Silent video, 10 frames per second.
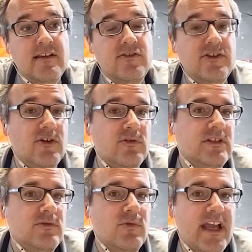the
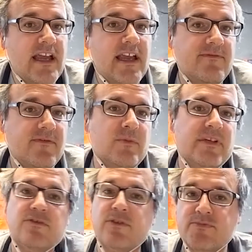only way for
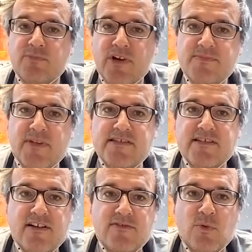me to express myself